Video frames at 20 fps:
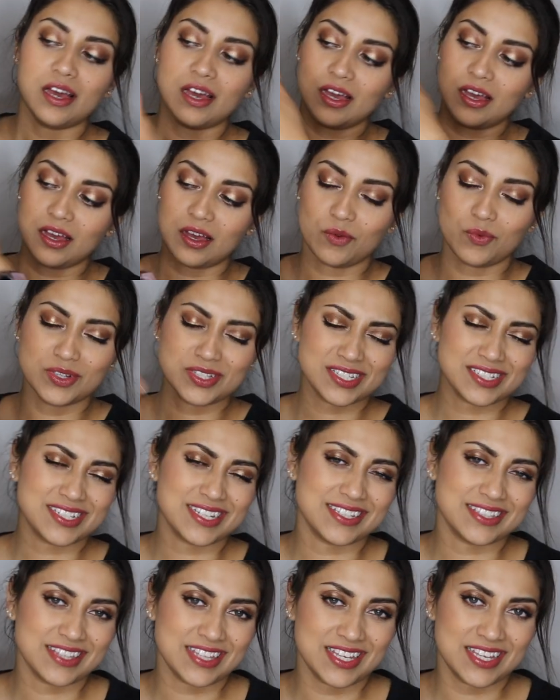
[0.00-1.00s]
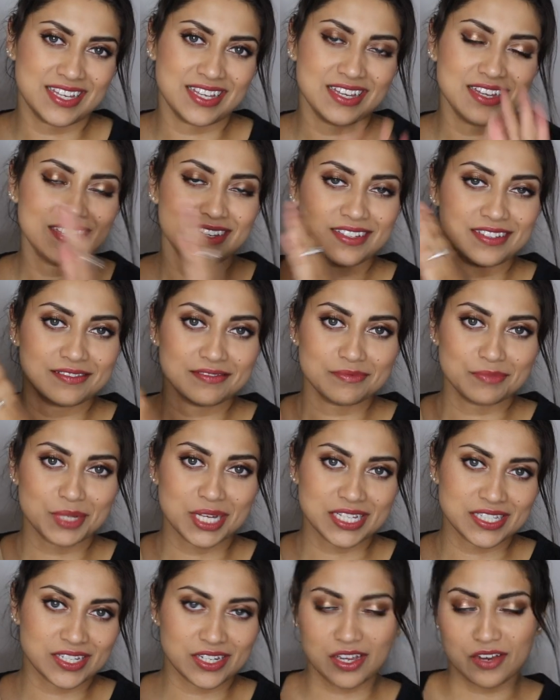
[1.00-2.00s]
uh, once I take the
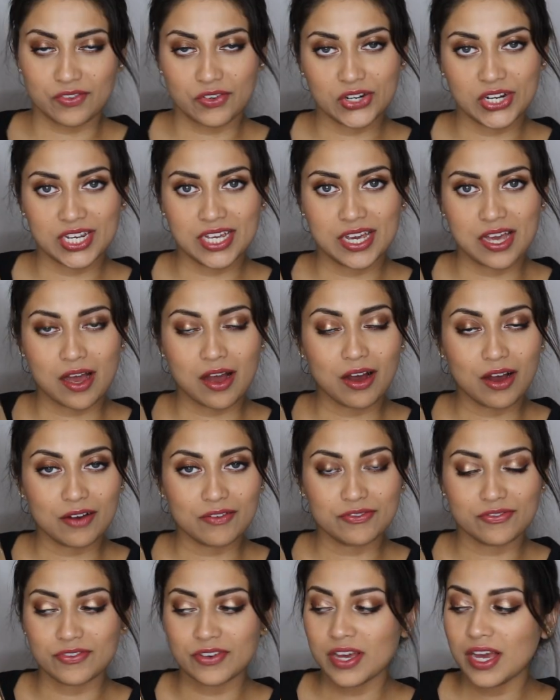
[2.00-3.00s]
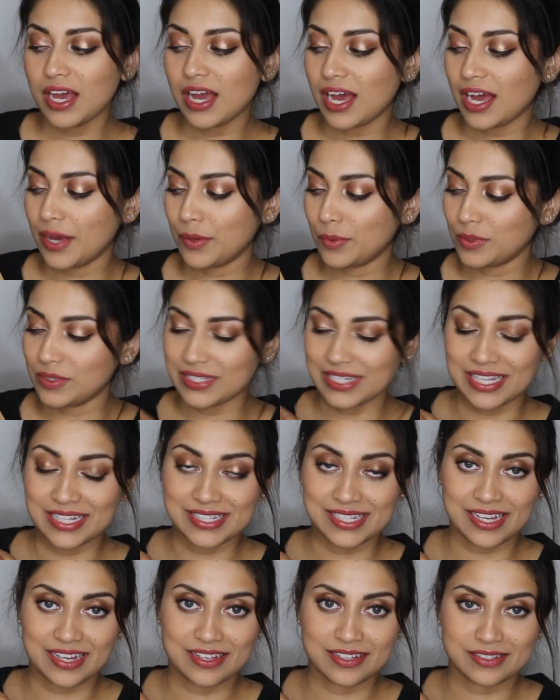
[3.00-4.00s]
plastic covering off, I will
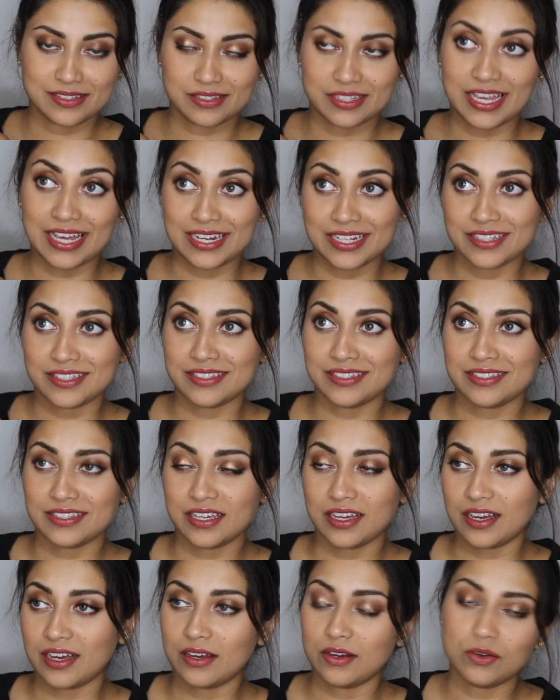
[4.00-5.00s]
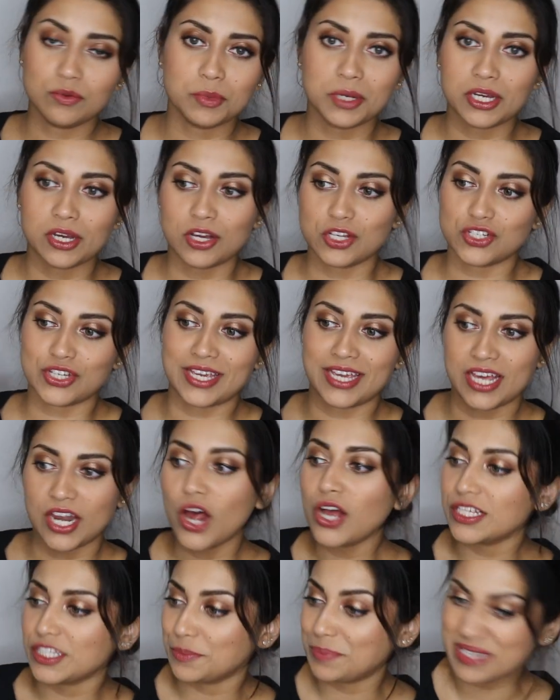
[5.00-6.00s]
sanitize, sanitize, oh my gosh, I
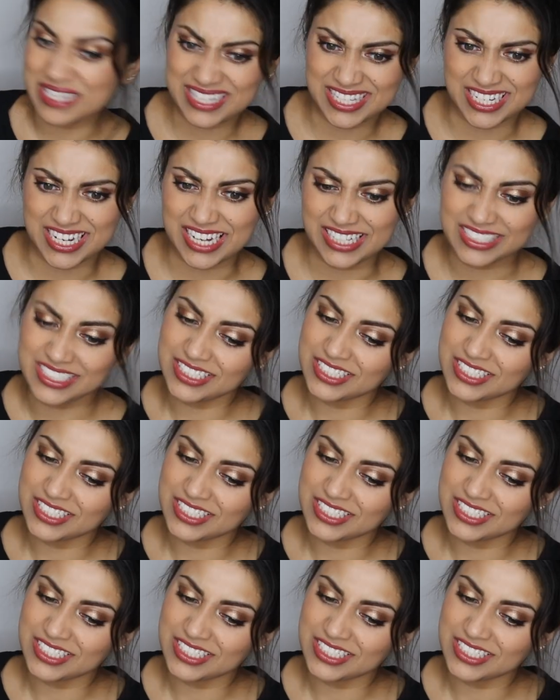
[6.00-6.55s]
cannot speak tonight.